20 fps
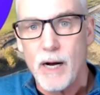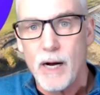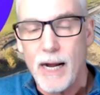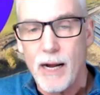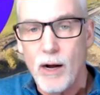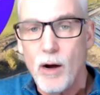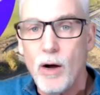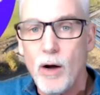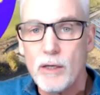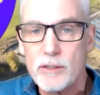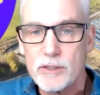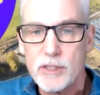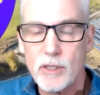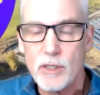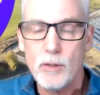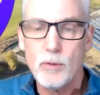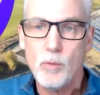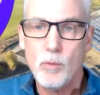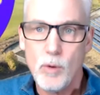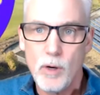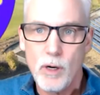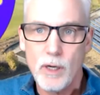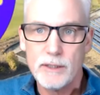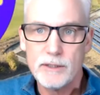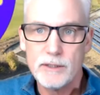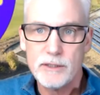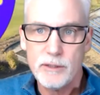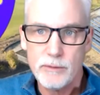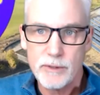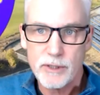I also
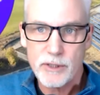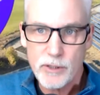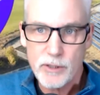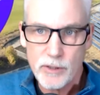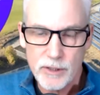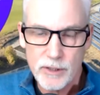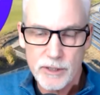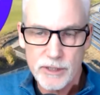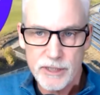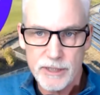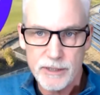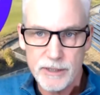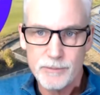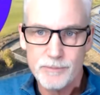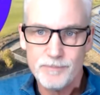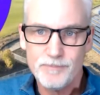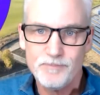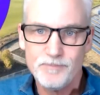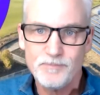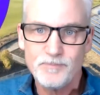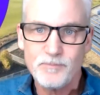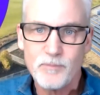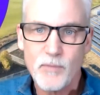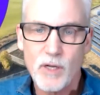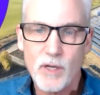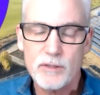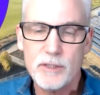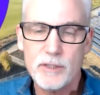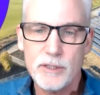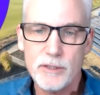want to encourage you
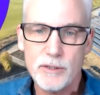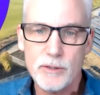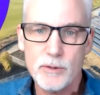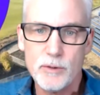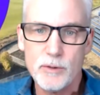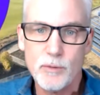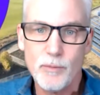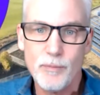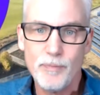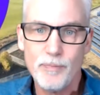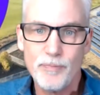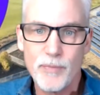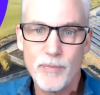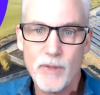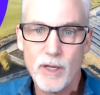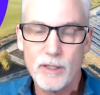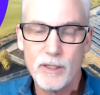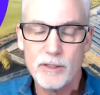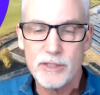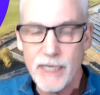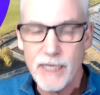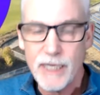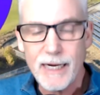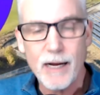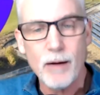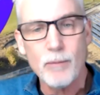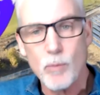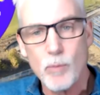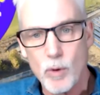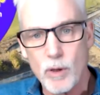to
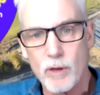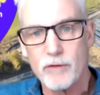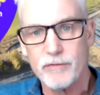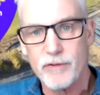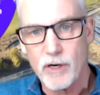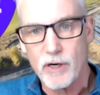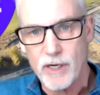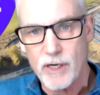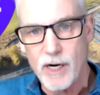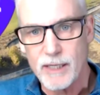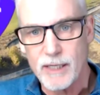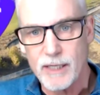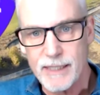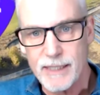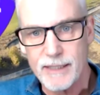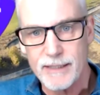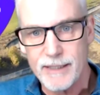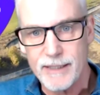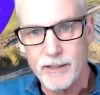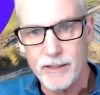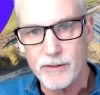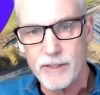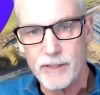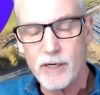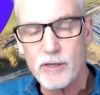check out more of our content here.